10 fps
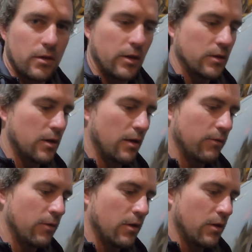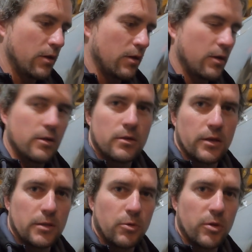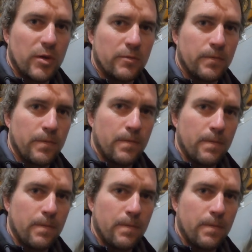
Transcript: thanks Dave. Let's put them in.